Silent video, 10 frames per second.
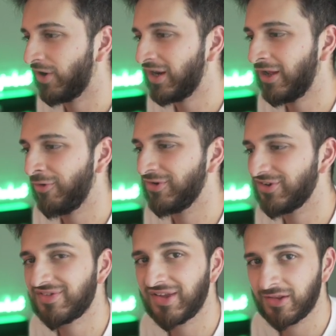Right now, we're
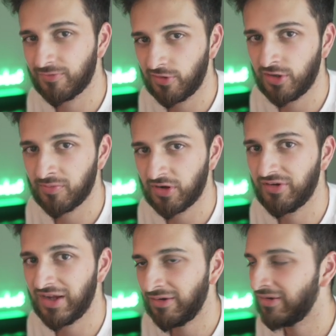just seeing the volume
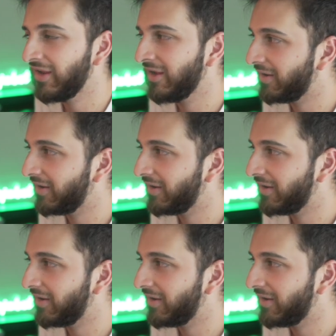go down.